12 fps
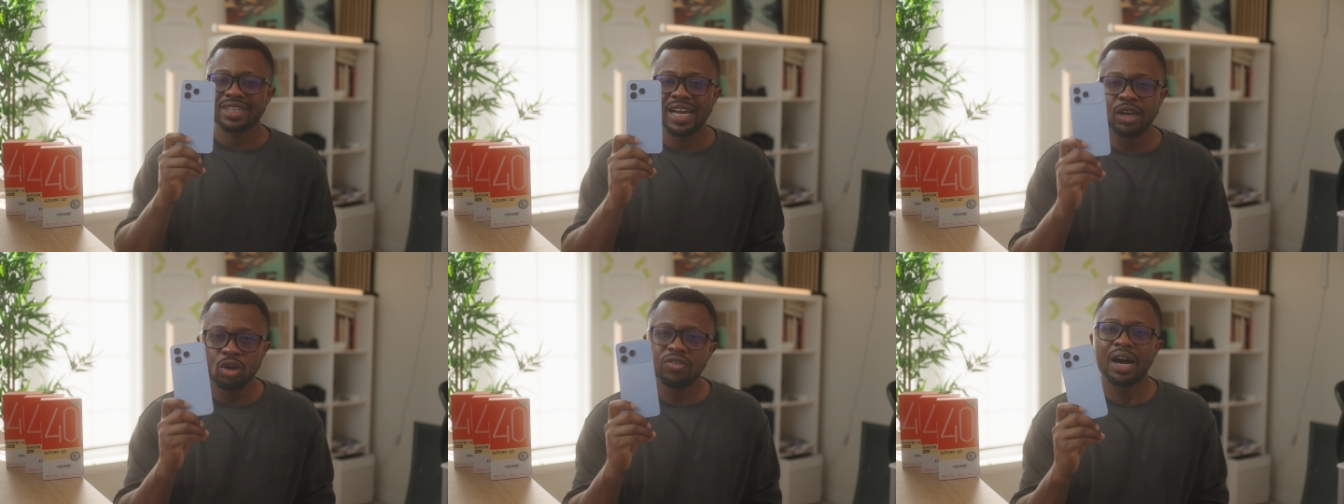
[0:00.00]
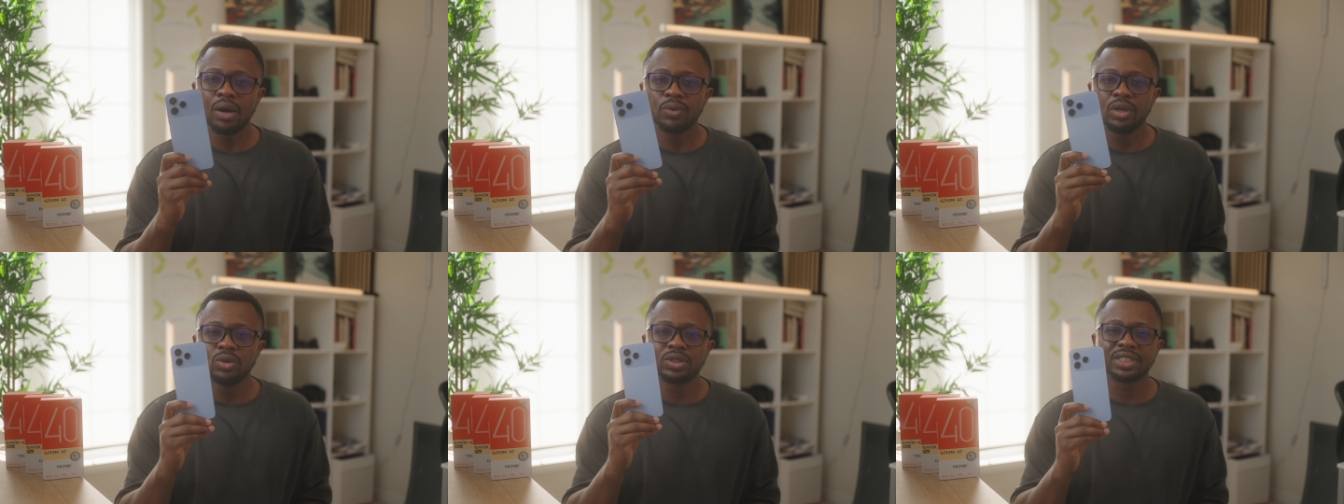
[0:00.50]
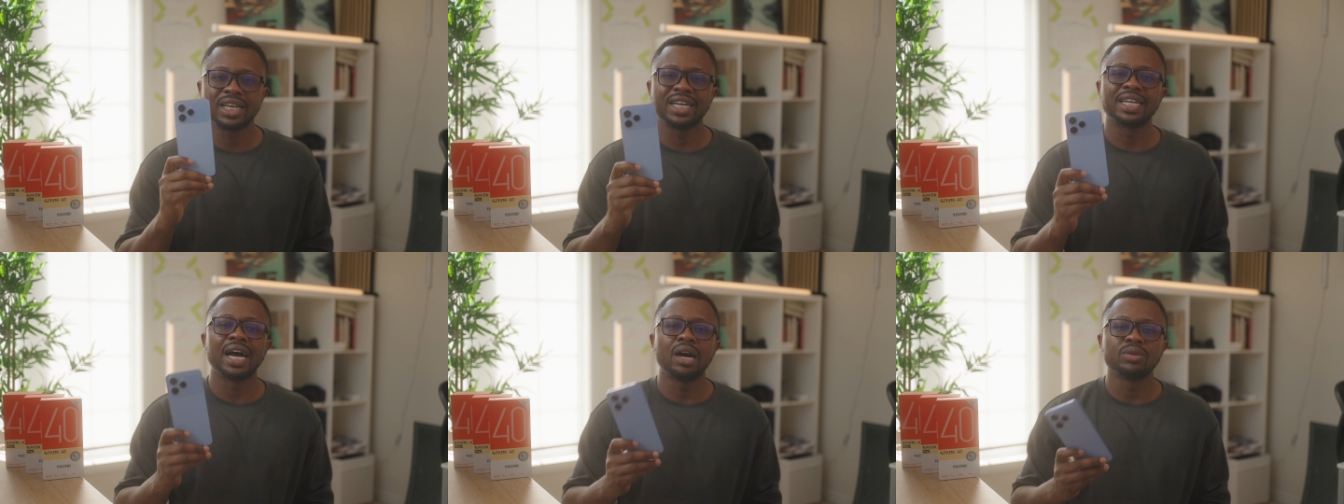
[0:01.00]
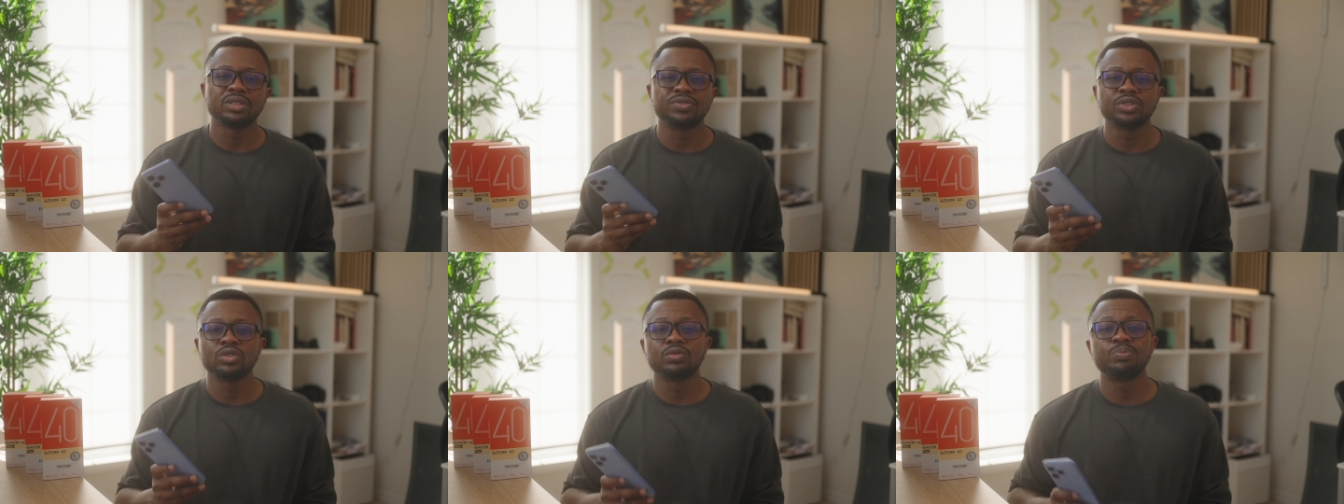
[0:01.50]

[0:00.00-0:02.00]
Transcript: I love how it looks and how it feels.